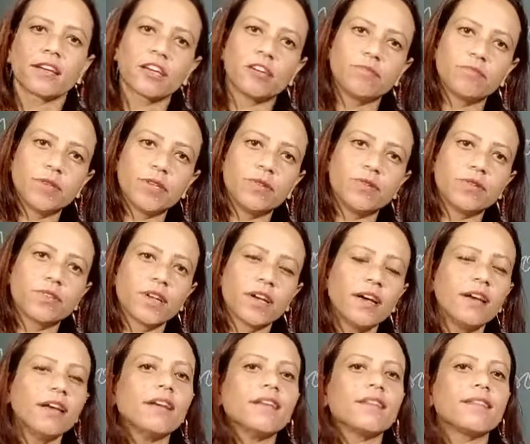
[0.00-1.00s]
the computer
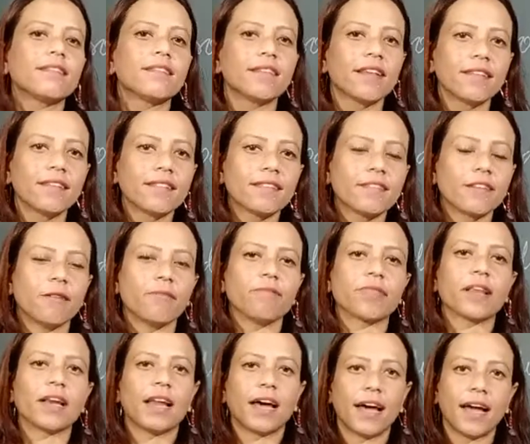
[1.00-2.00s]

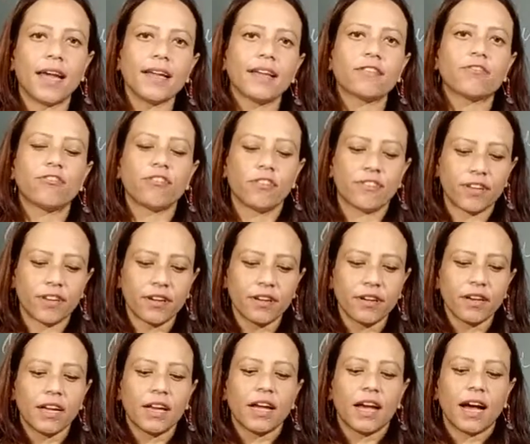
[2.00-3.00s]
system. Like
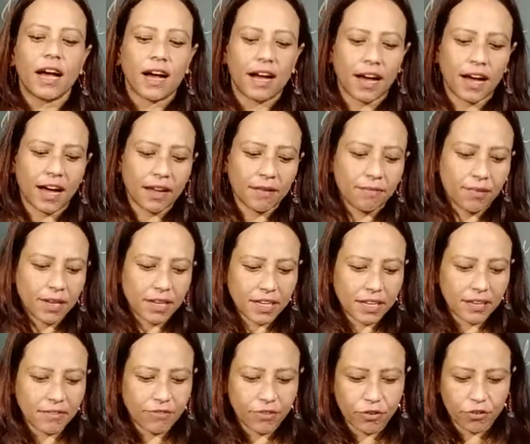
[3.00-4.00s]
children, I
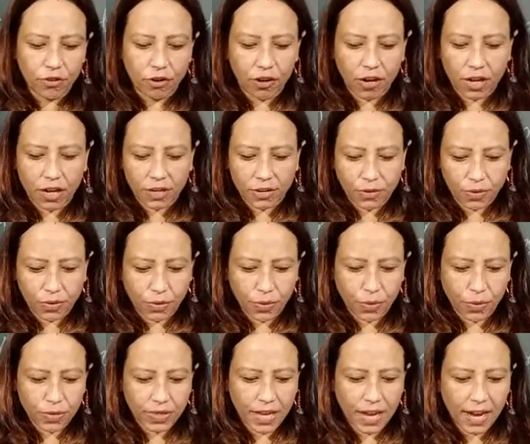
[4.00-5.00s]
believe you all
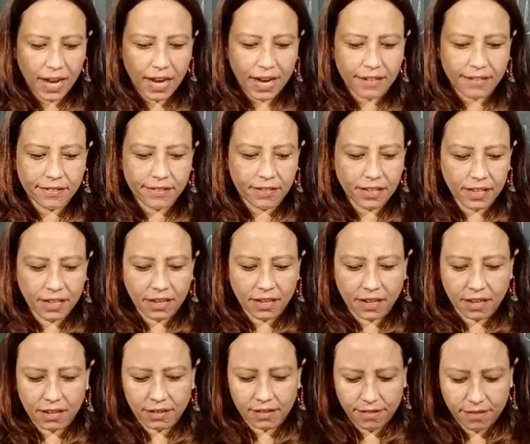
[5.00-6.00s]
know that in
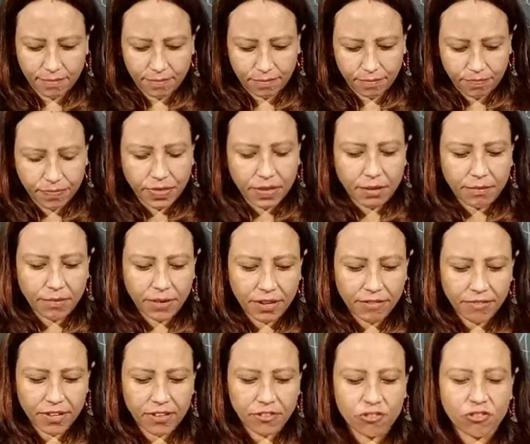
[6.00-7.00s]
our
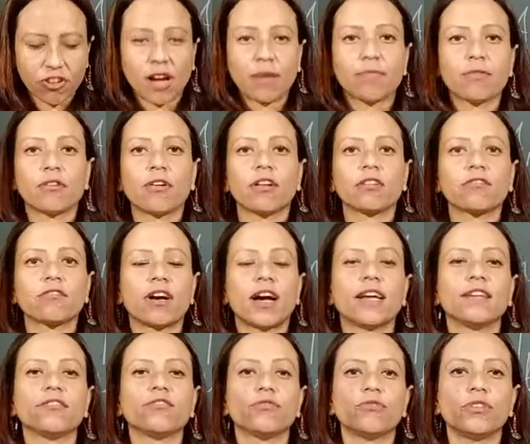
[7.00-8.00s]
previous chapter also
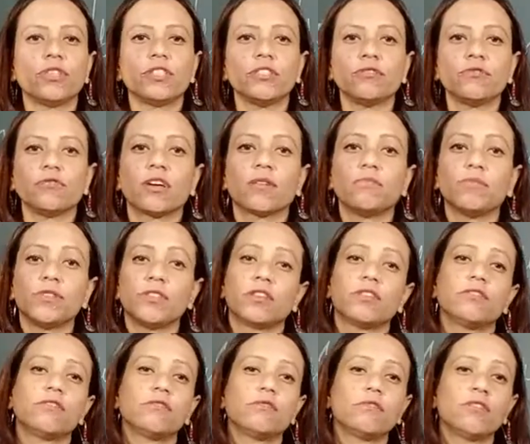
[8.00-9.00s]
I told you
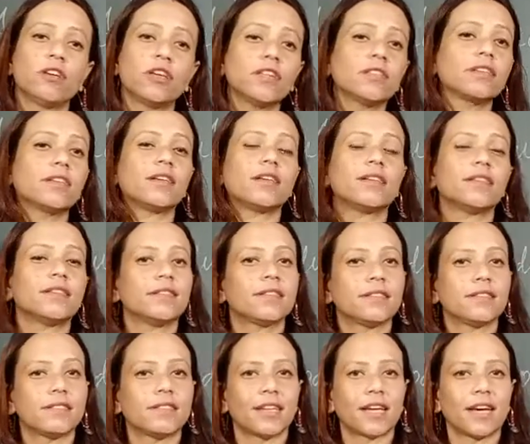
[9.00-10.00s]
computer do not
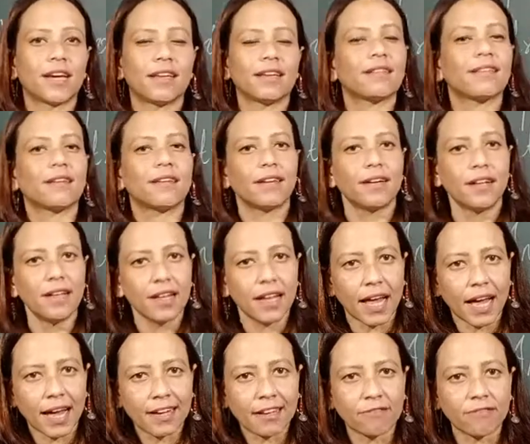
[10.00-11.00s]
understand a
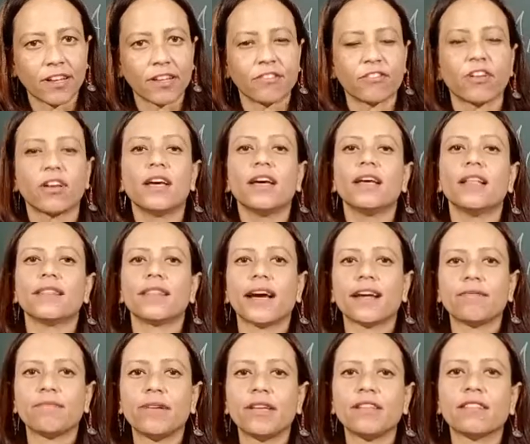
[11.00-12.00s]
language.
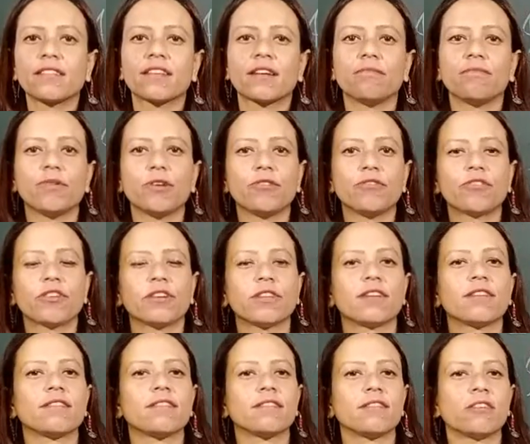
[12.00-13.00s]
That means computer
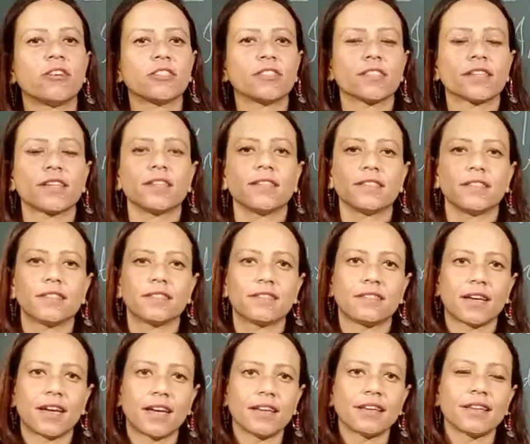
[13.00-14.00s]
does not
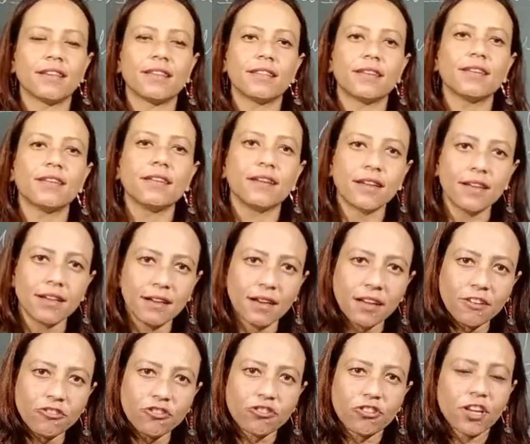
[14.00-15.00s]
understand either
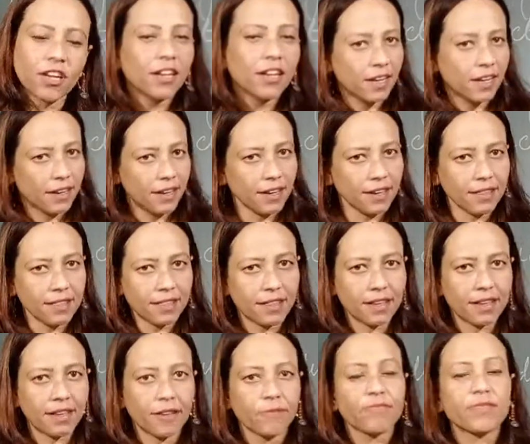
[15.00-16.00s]
English,
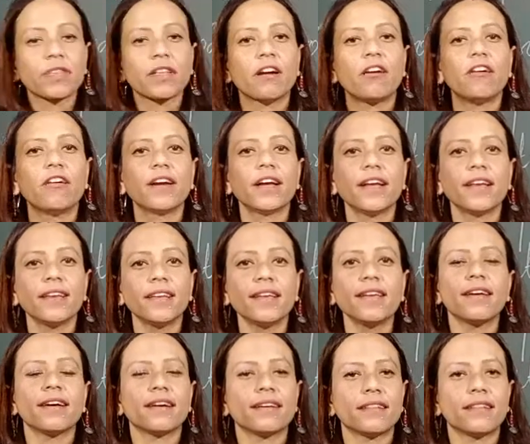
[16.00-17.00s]
Hindi or
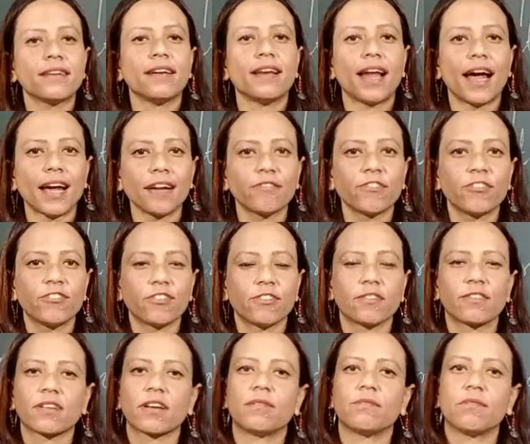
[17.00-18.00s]
any other
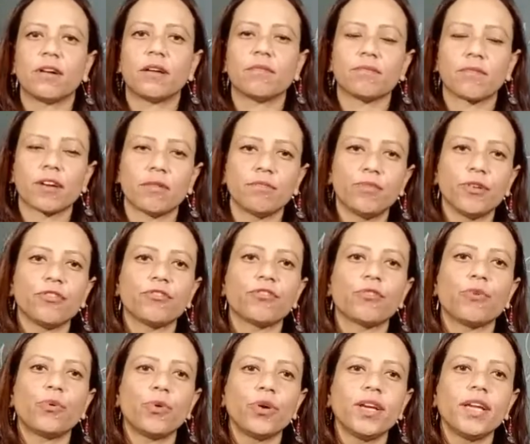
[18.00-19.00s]
languages.
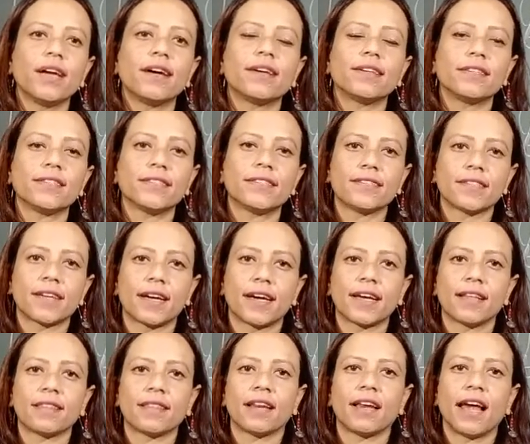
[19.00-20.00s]
Computer only
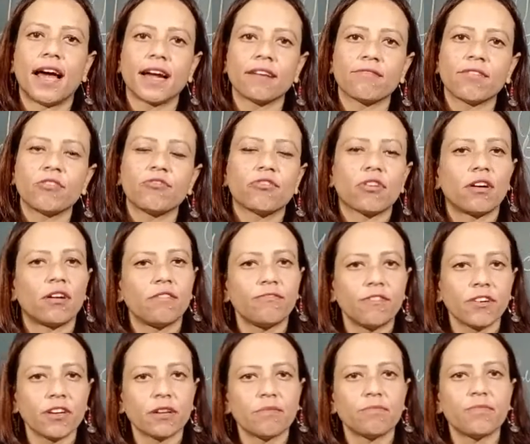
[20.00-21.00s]
understand the language
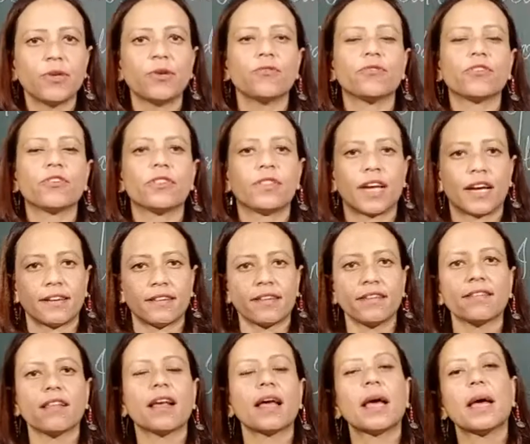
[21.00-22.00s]
of a computer, that
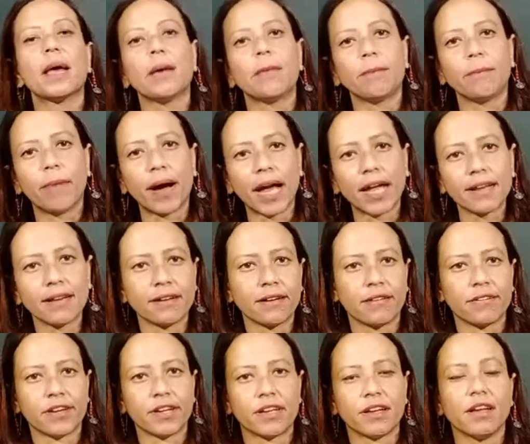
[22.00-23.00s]
is
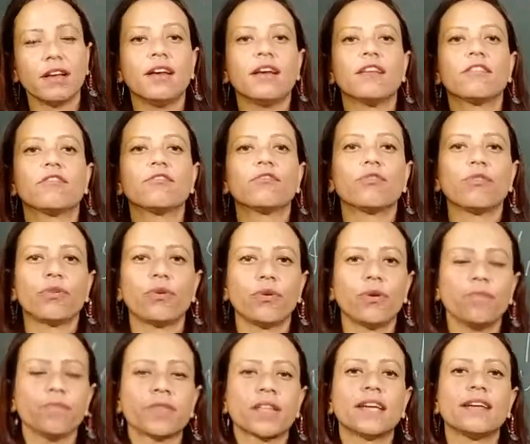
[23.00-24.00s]
binary.
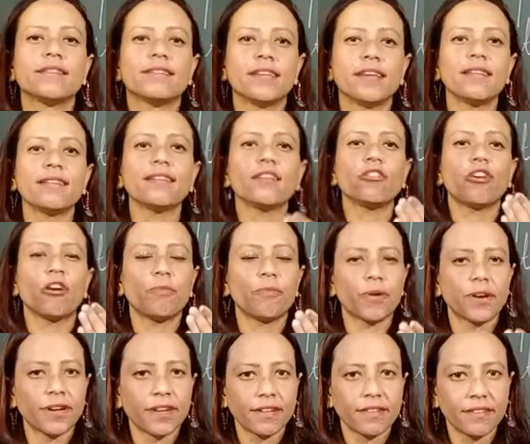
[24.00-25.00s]
So it is an
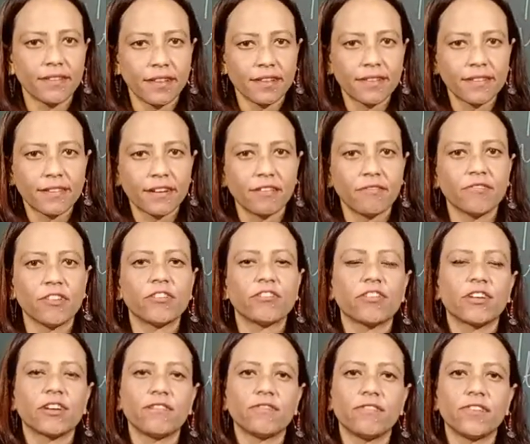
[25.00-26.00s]
operating system which
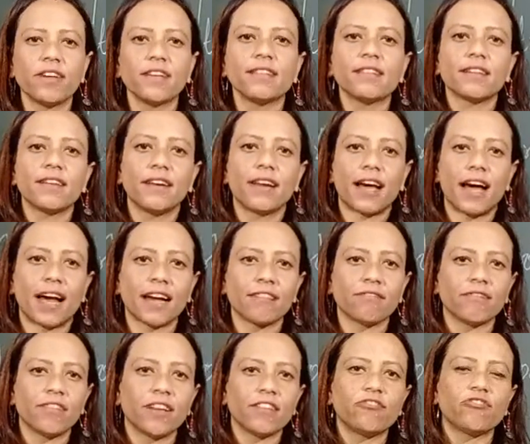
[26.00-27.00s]
converts a
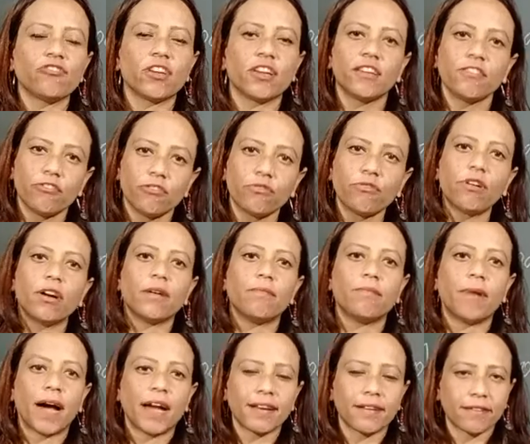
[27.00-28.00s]
language into a
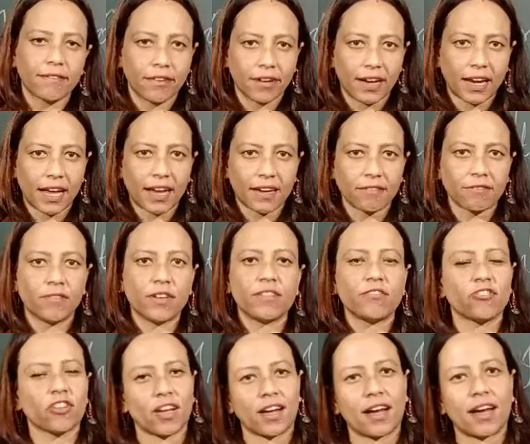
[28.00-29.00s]
binary
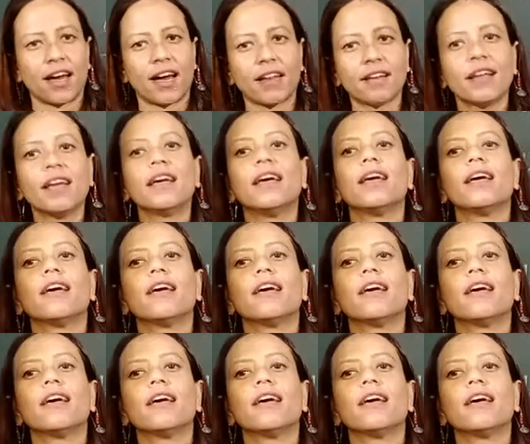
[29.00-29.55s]
language and